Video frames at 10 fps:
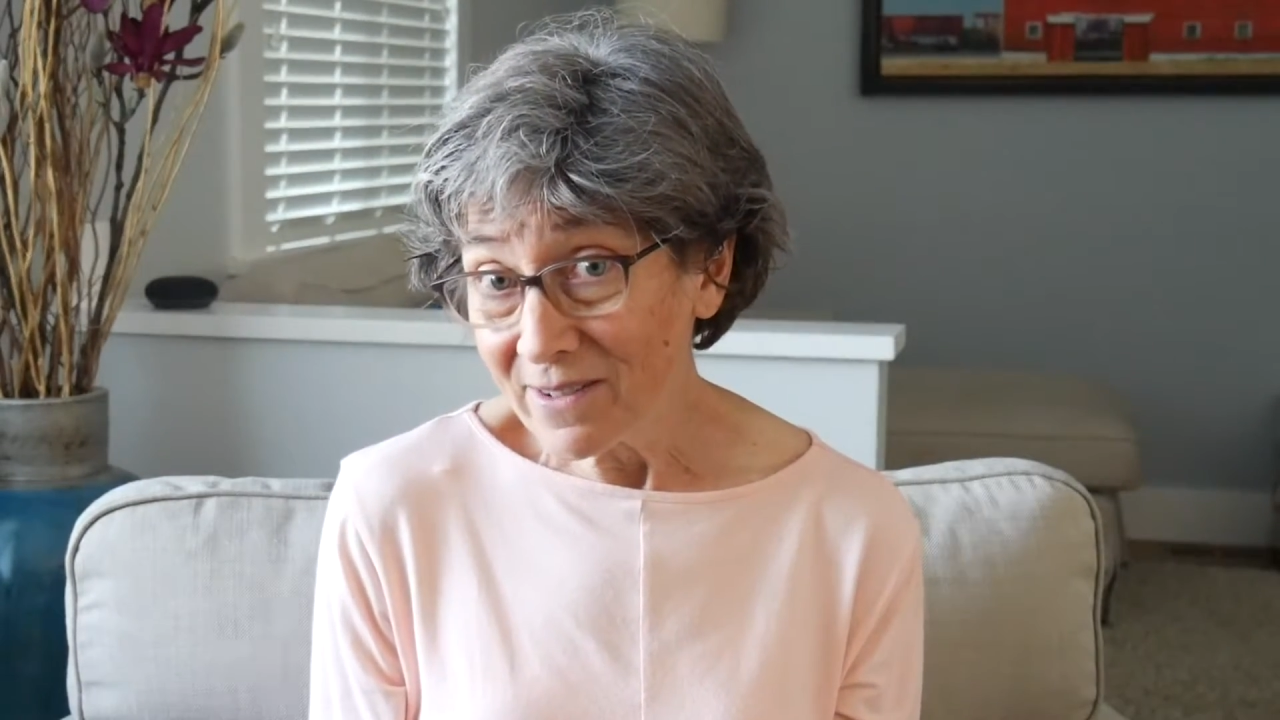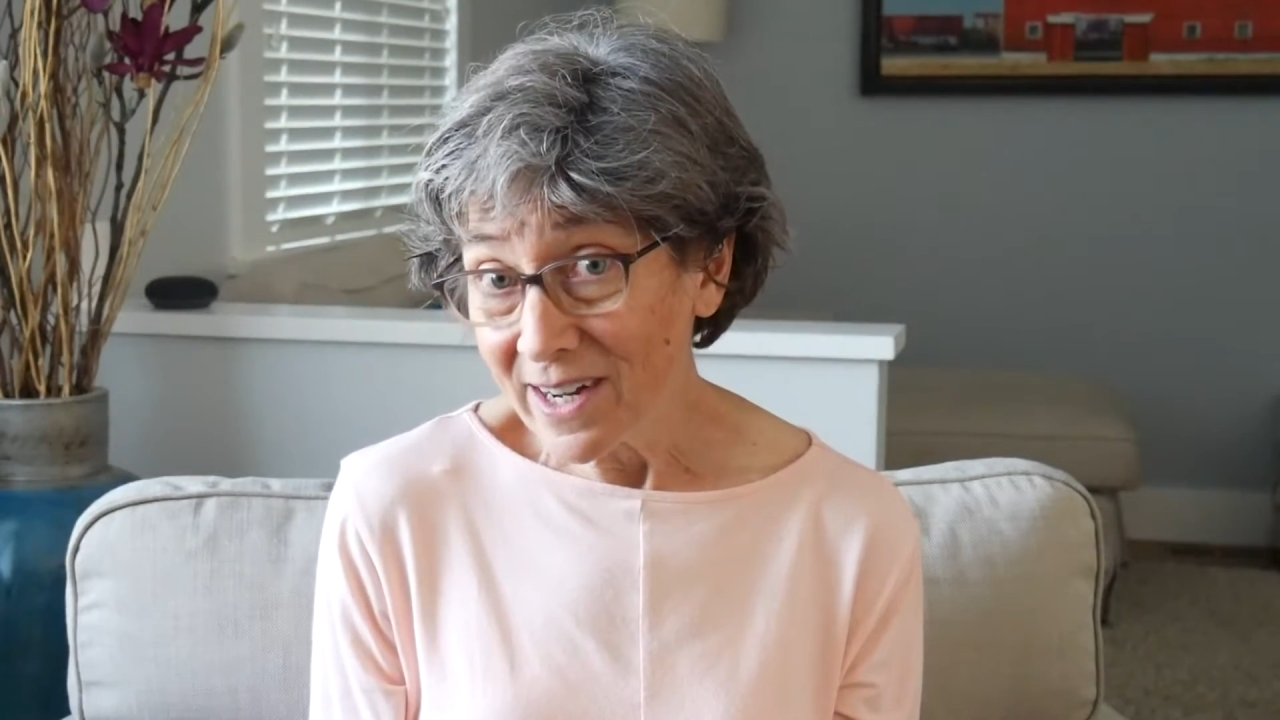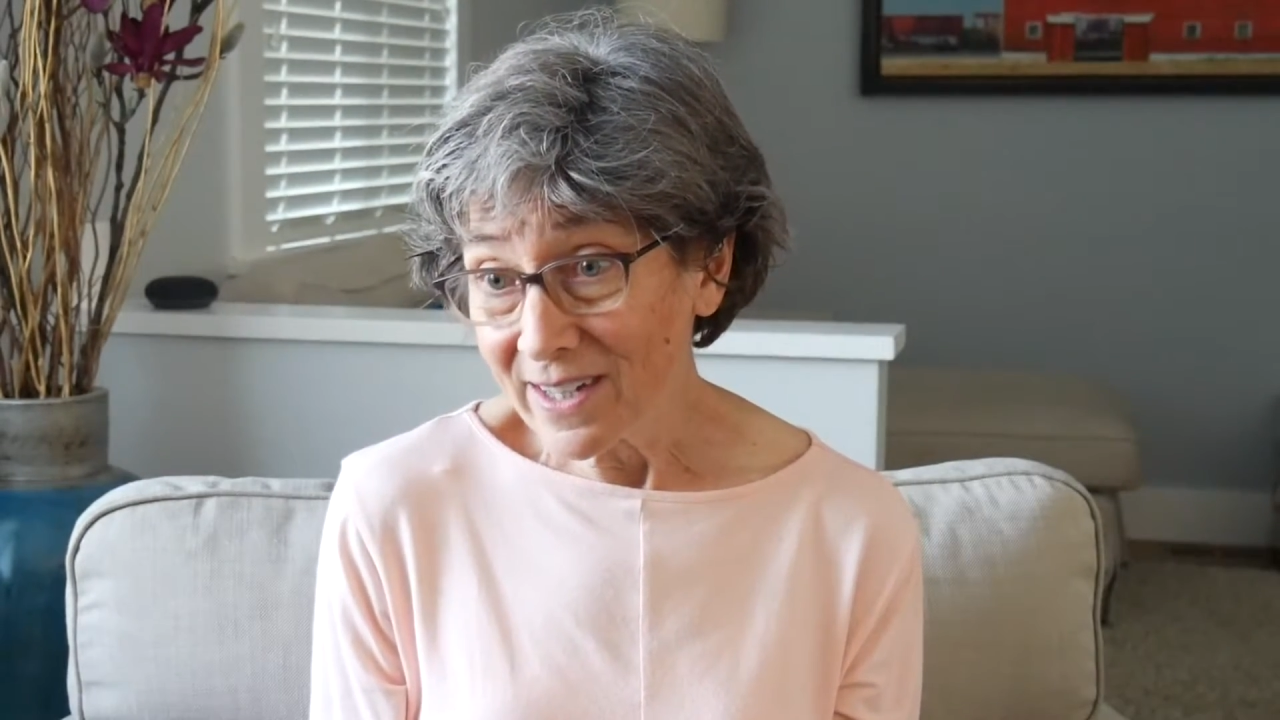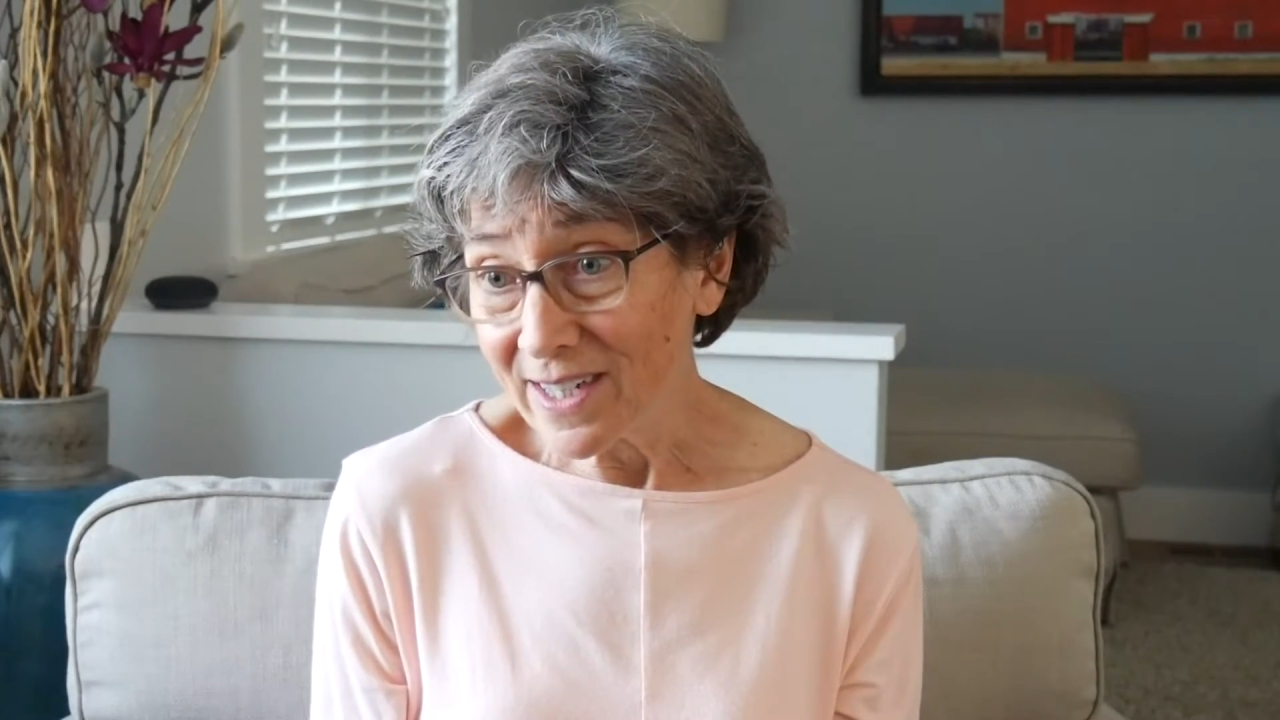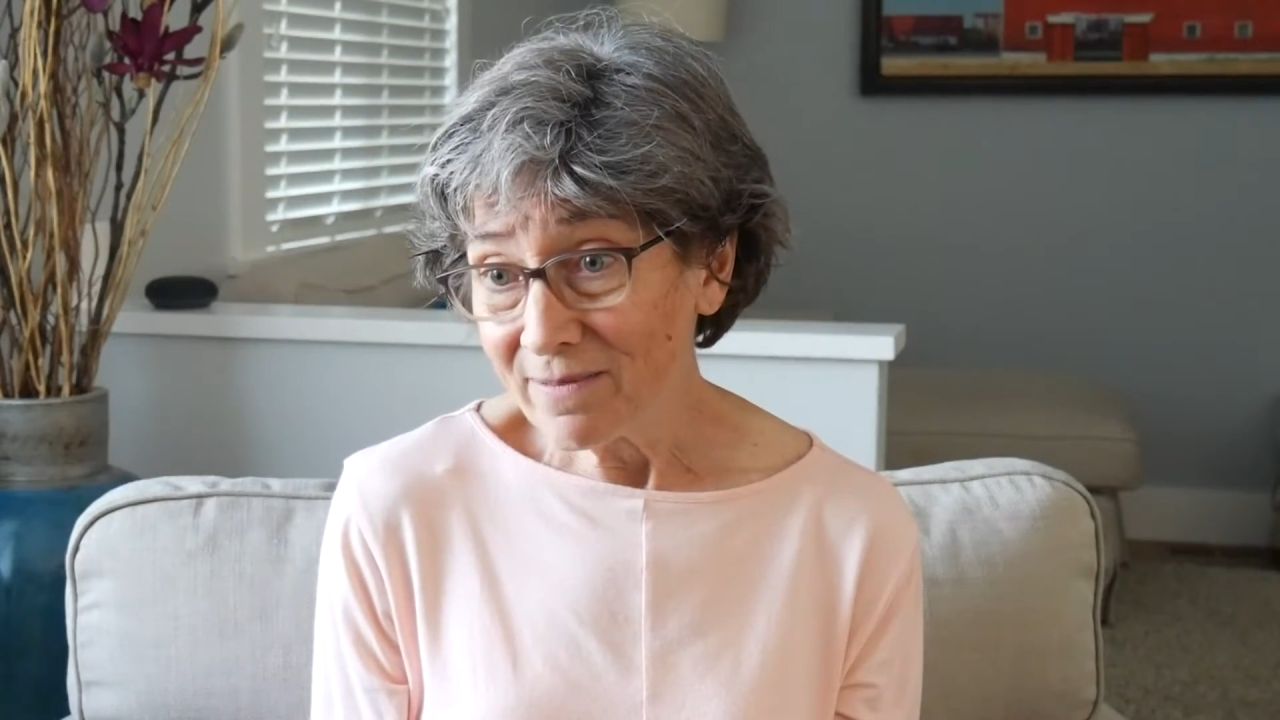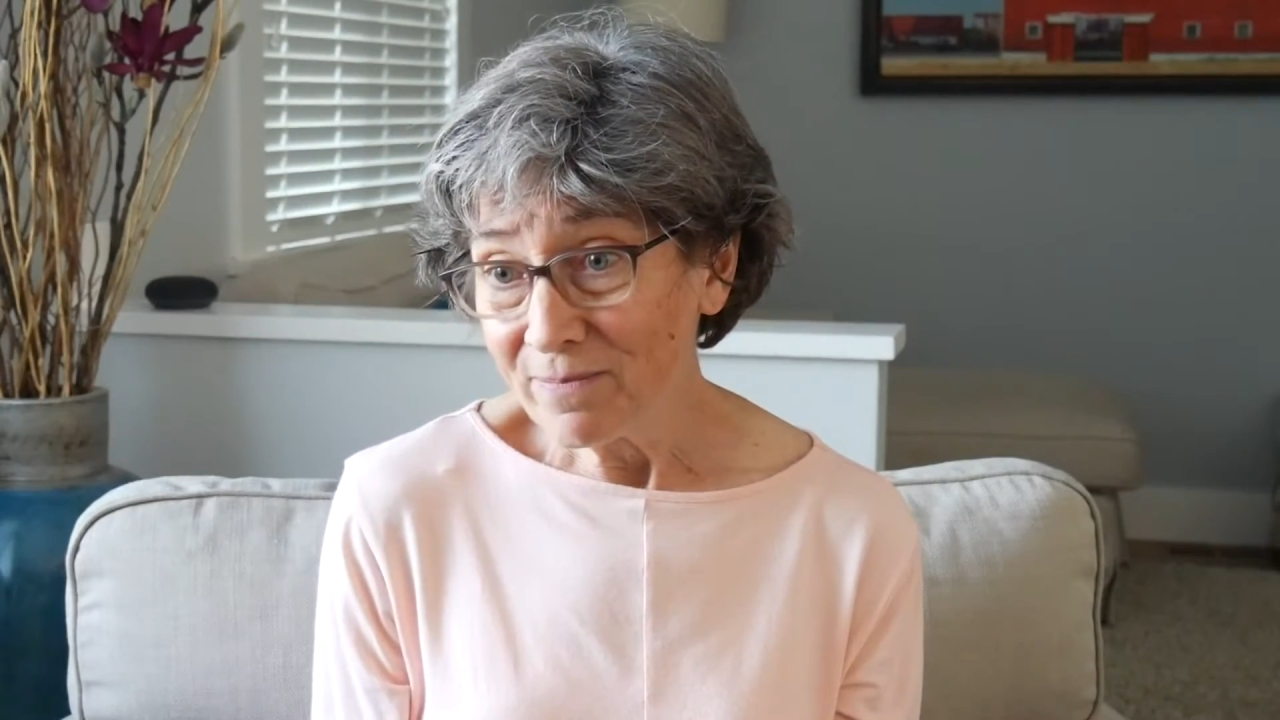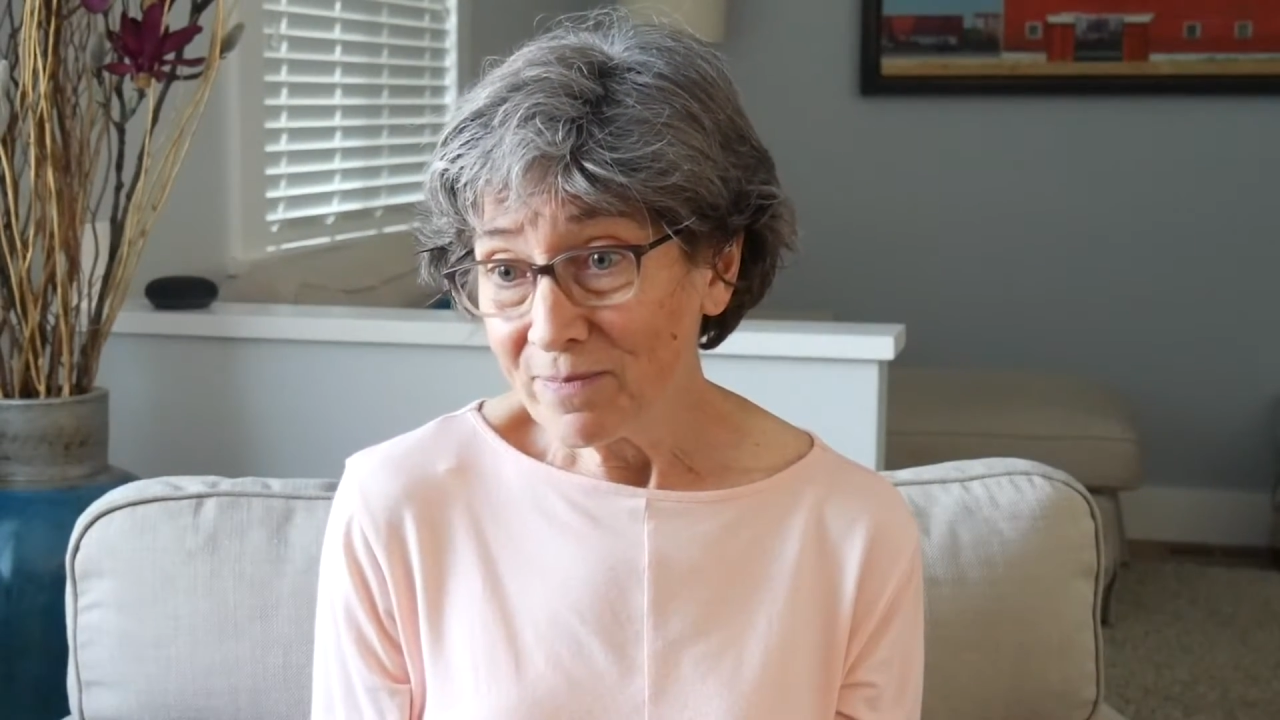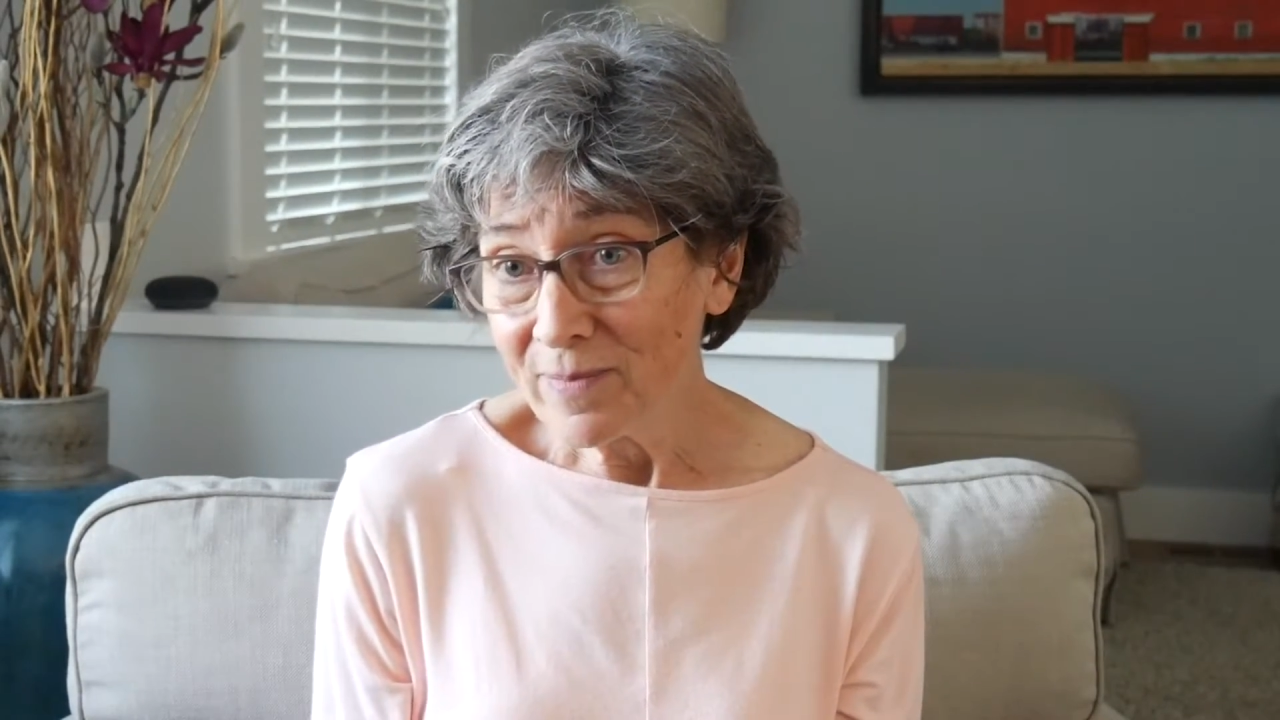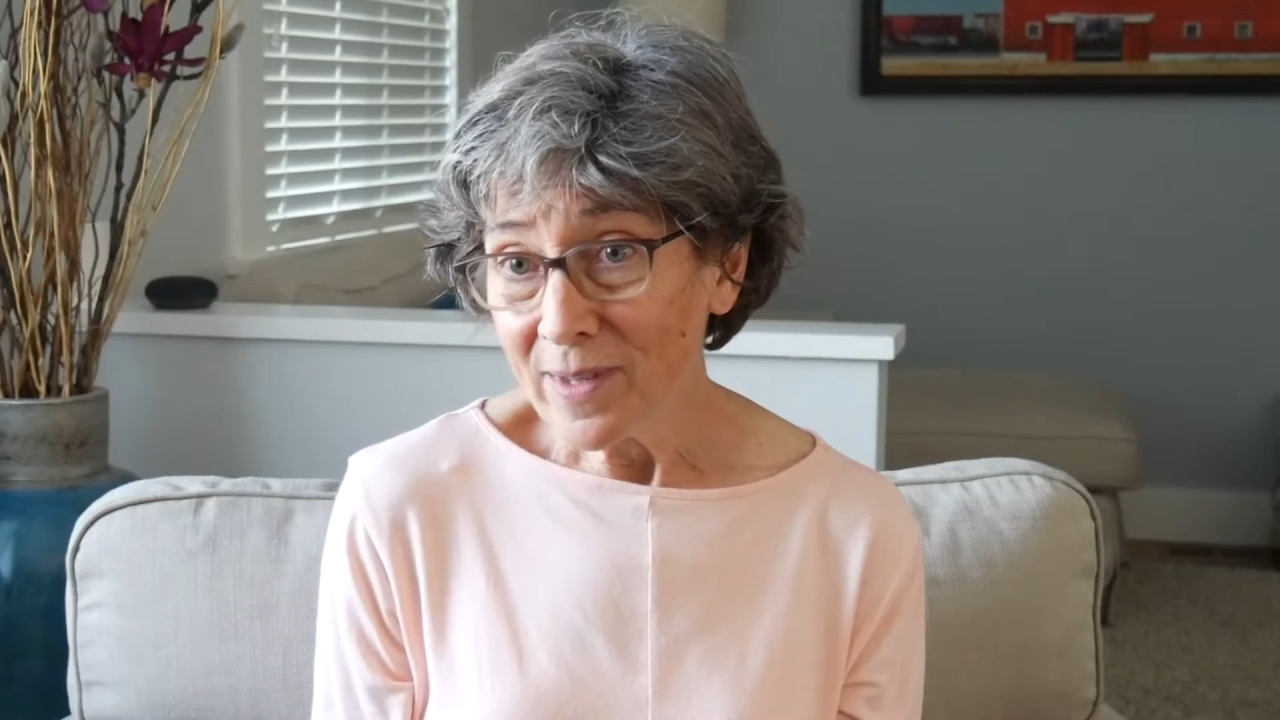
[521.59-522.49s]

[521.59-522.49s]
railing